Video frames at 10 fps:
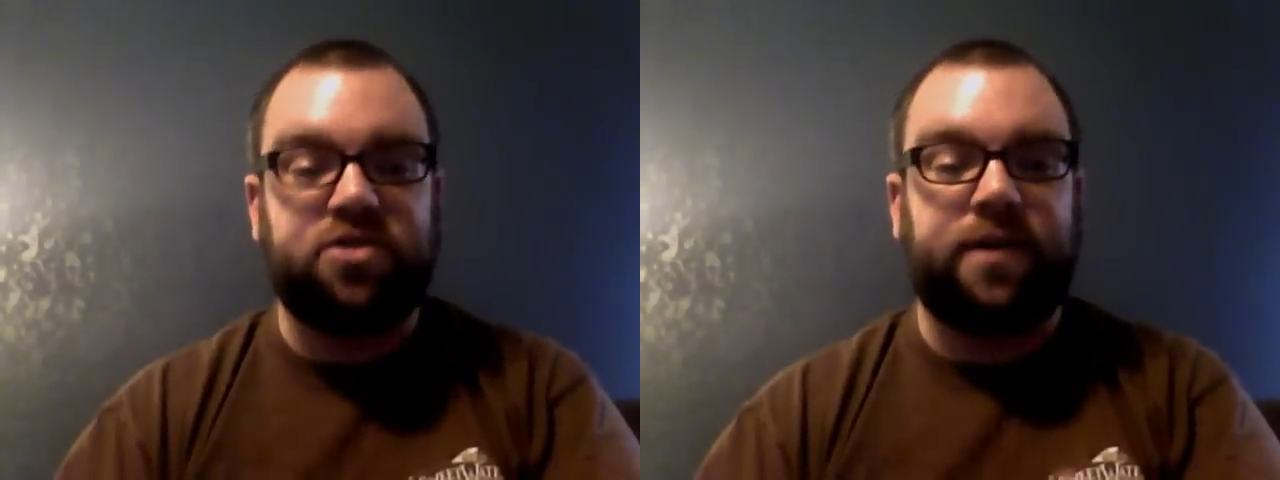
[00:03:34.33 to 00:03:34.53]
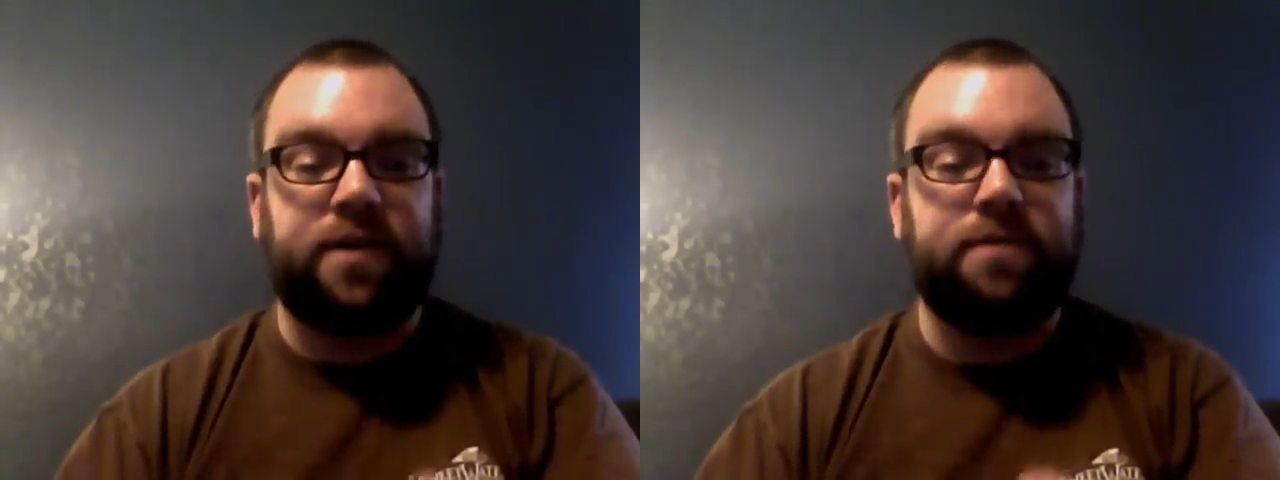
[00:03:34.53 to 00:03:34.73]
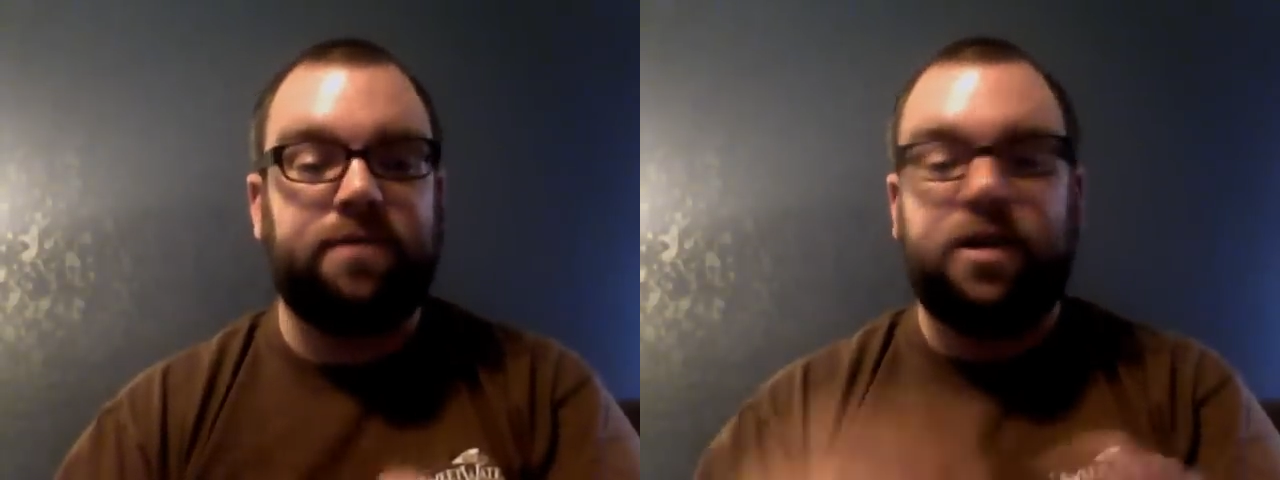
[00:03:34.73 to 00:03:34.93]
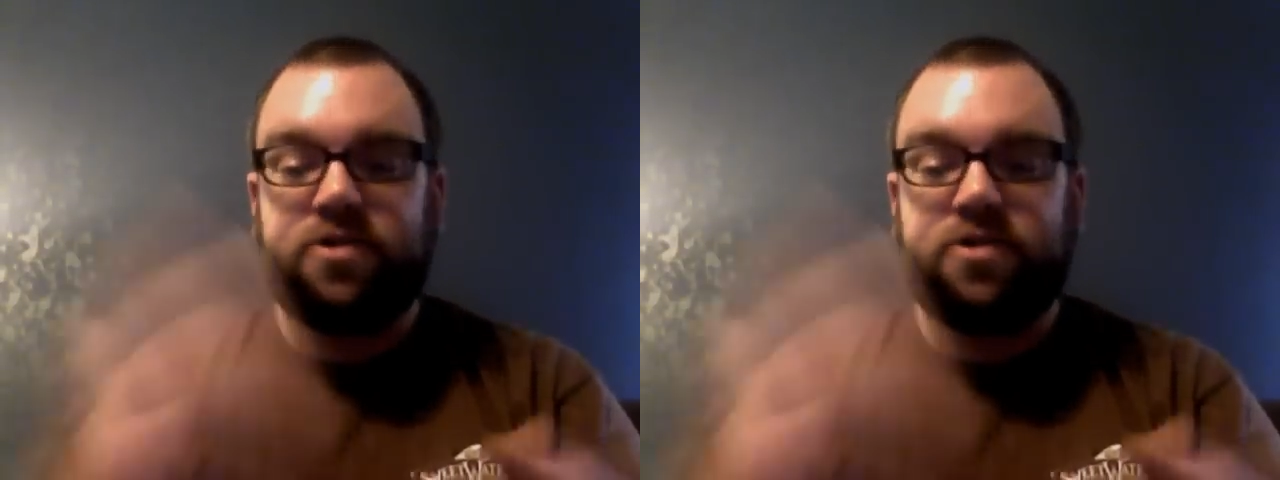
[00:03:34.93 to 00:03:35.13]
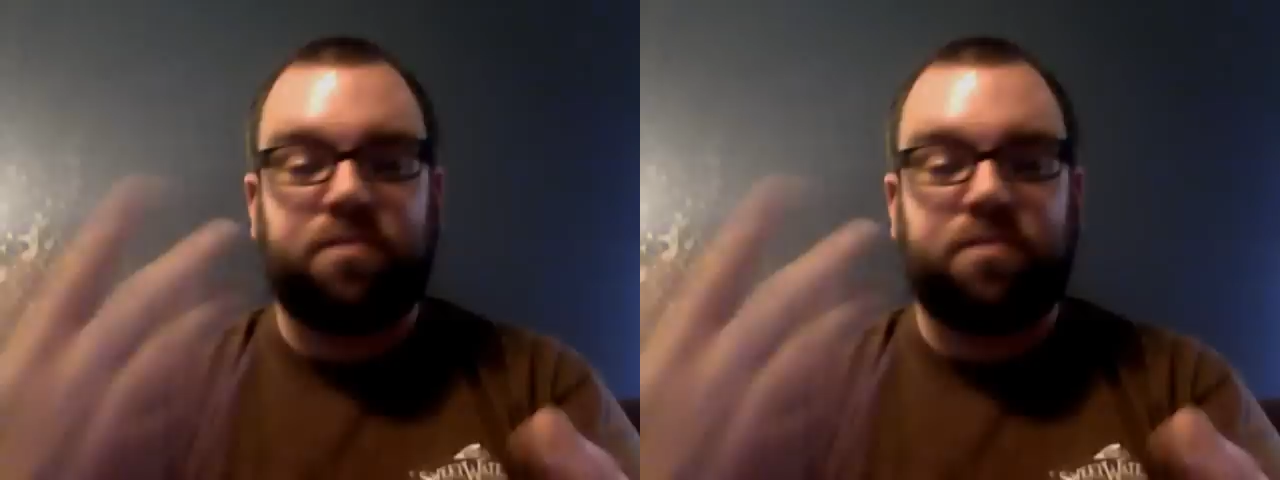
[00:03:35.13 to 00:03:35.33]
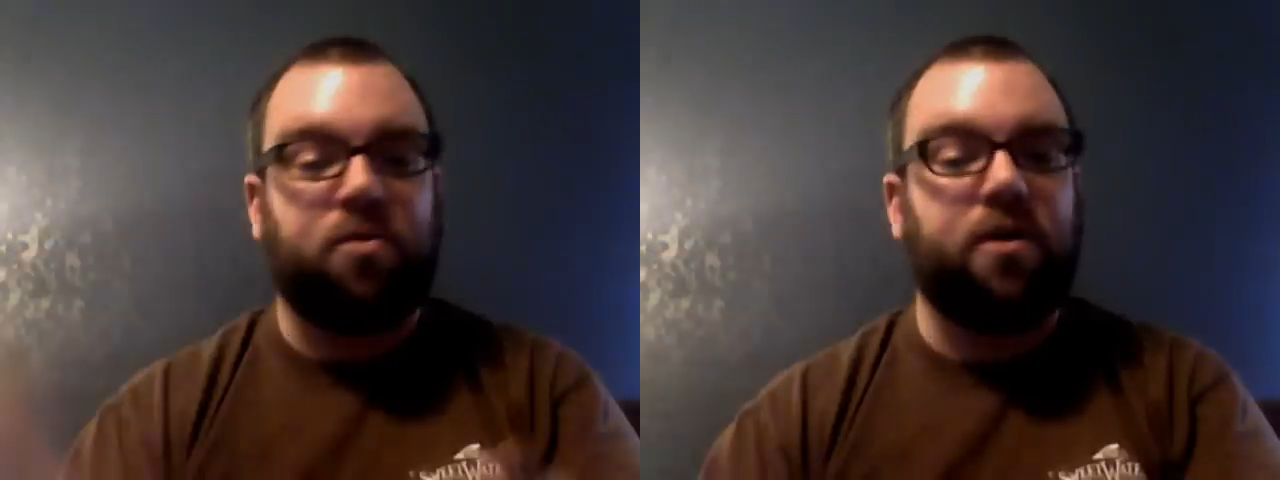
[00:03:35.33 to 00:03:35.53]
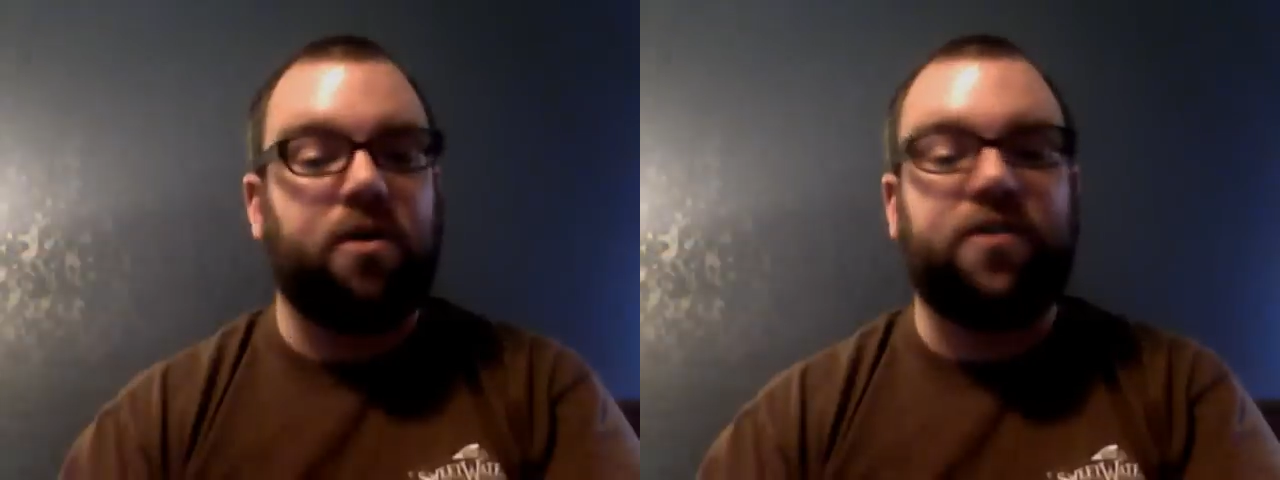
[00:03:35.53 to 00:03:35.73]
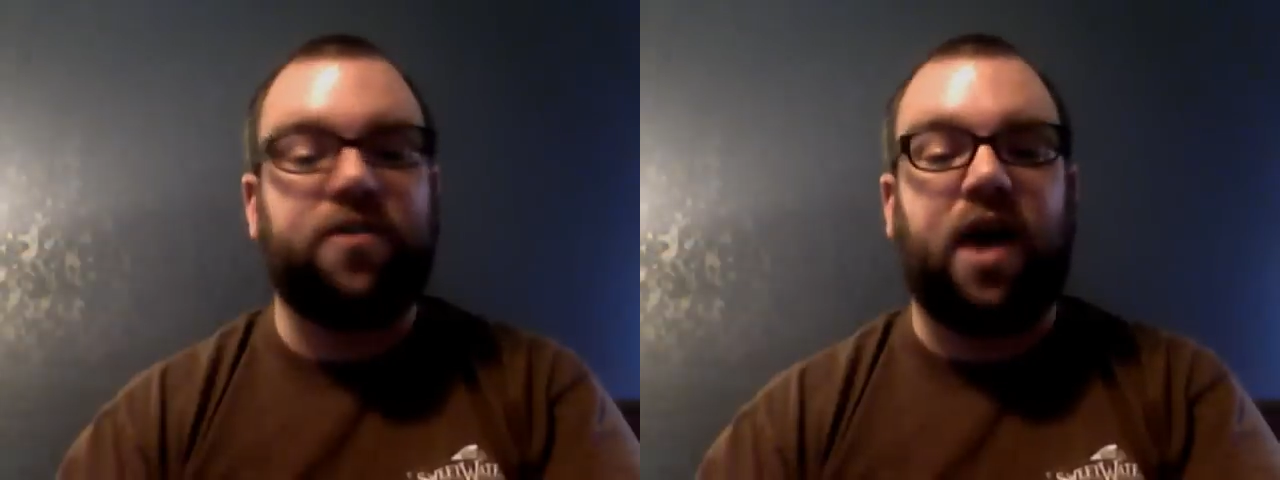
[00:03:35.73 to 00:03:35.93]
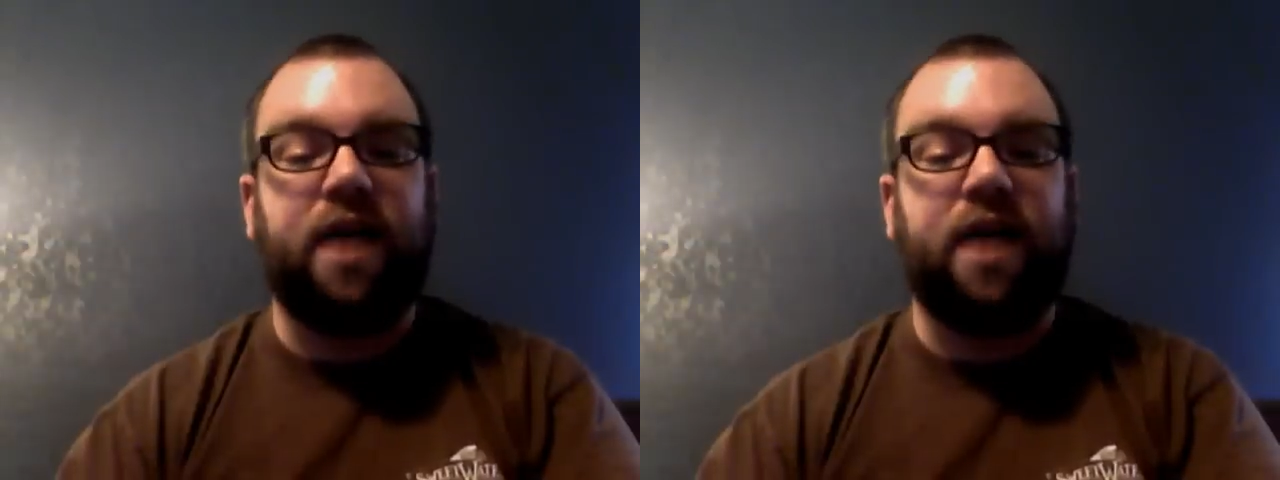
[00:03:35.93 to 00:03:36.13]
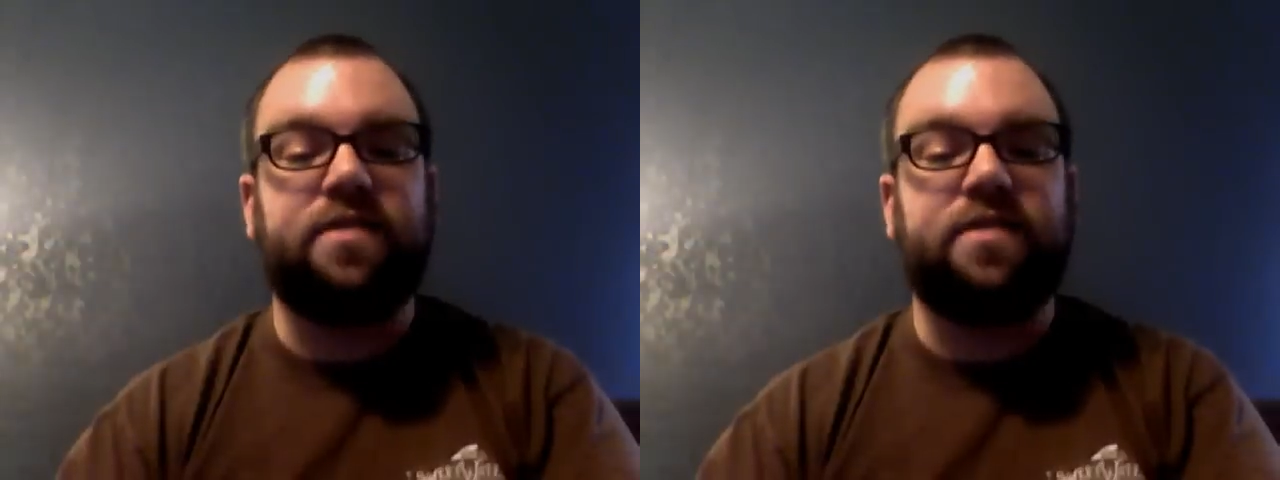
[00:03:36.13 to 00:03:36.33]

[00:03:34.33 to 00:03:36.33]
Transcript: can just pour over ice,